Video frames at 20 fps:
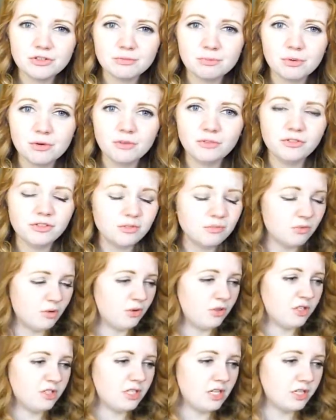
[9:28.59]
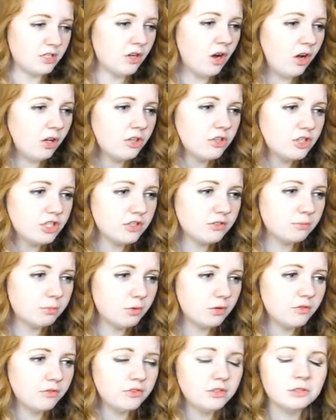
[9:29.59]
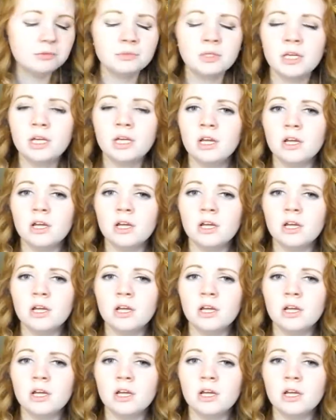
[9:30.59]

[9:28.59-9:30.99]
of perfume or the psychology of perfume